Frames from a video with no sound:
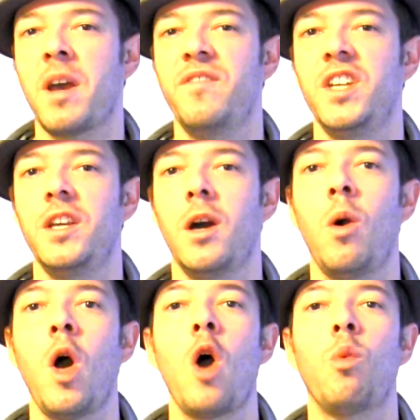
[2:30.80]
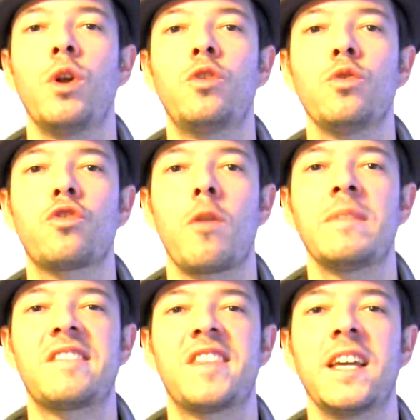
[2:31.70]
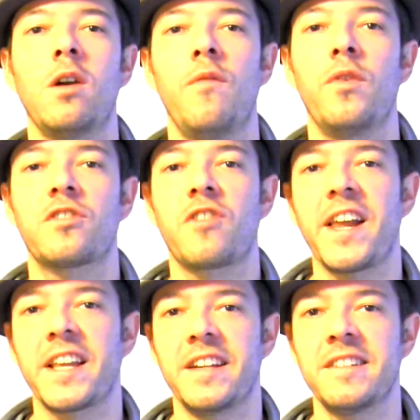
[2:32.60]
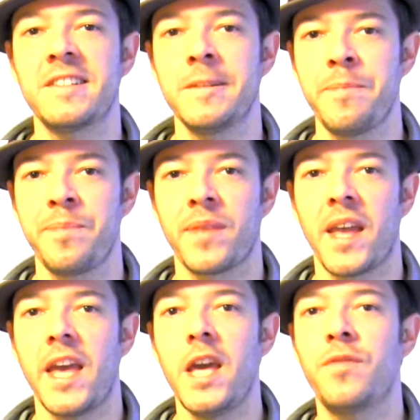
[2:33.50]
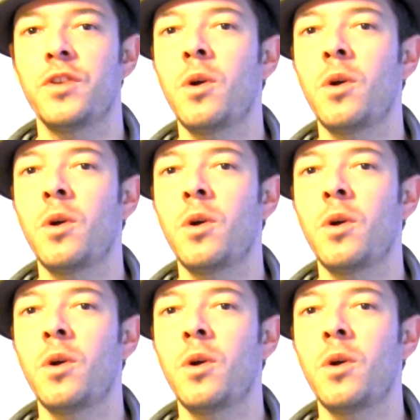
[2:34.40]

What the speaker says: my video, what do Germans think of Australians? If